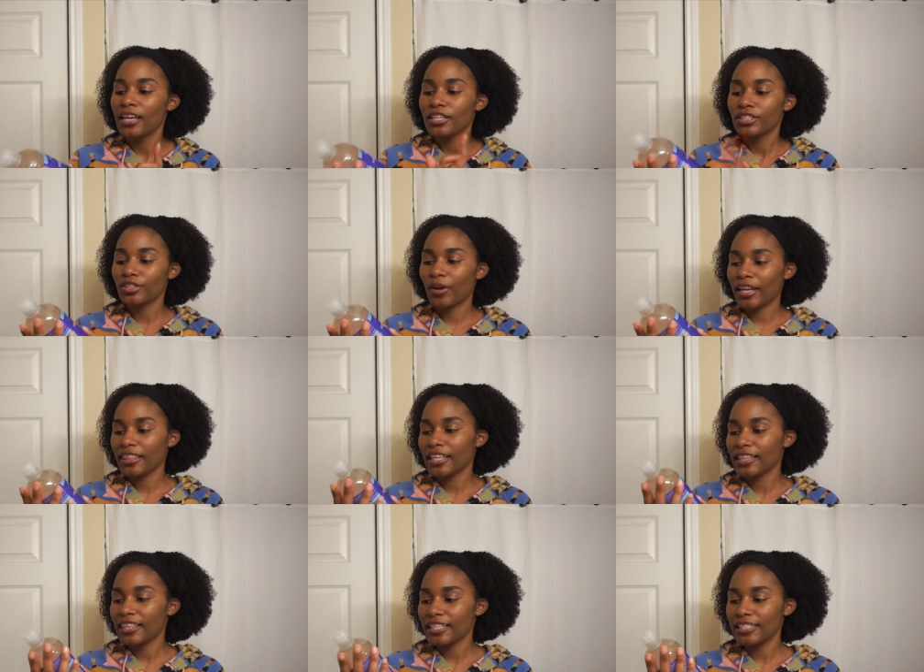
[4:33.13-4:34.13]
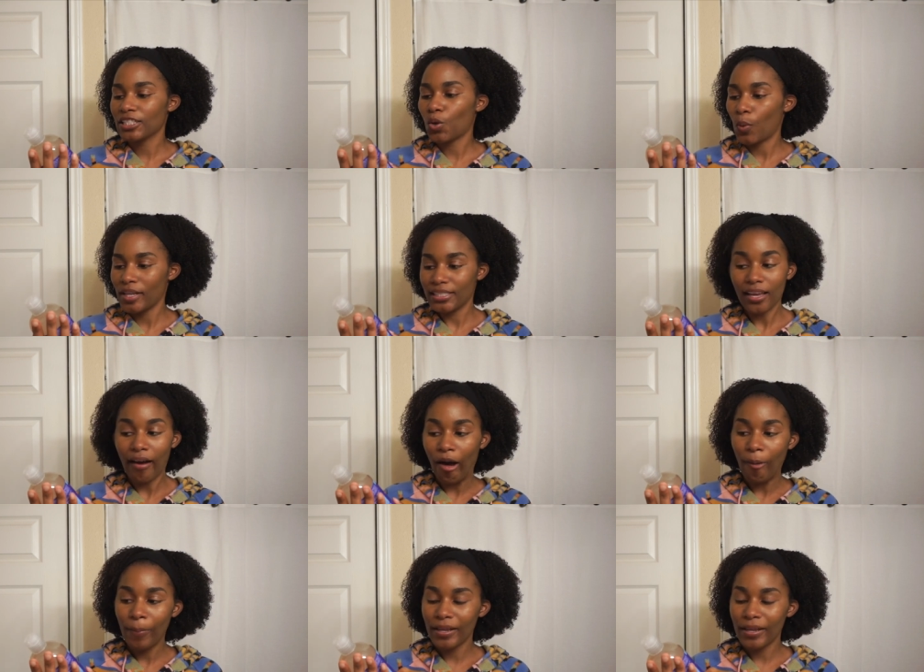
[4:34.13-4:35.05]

So I think this is going to help.